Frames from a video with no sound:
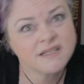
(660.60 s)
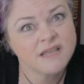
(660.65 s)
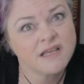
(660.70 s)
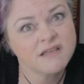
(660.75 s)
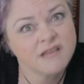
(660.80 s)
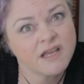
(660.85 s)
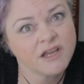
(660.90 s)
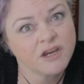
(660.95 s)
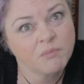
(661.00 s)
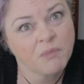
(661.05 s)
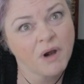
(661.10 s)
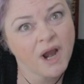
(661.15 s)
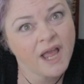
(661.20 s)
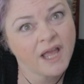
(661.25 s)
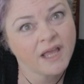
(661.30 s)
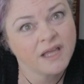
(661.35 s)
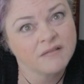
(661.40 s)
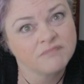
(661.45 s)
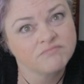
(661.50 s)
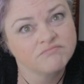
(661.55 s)
of sounds like you're
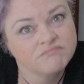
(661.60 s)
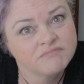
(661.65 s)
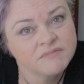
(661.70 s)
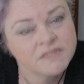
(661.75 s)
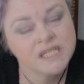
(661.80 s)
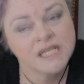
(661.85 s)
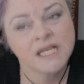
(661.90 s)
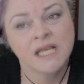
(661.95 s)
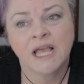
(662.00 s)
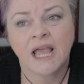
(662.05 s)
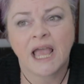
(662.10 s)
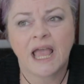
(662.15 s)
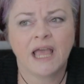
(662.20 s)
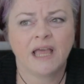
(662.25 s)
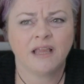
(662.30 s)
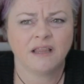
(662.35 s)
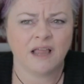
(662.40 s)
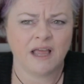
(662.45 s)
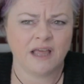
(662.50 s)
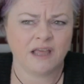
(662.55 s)
bragging.
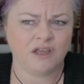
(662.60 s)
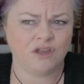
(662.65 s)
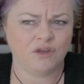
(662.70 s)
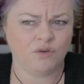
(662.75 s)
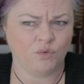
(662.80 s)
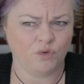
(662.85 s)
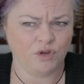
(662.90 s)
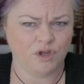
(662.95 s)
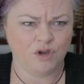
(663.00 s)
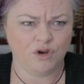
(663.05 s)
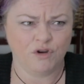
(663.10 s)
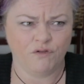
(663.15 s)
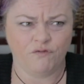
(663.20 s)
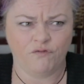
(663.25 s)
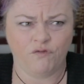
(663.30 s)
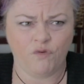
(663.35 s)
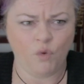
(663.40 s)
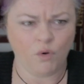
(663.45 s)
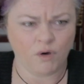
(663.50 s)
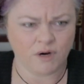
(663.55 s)
And like you
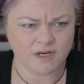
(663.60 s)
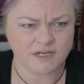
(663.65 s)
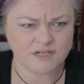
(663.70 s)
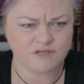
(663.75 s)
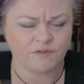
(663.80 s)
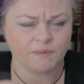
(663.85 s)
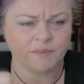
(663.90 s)
divorced,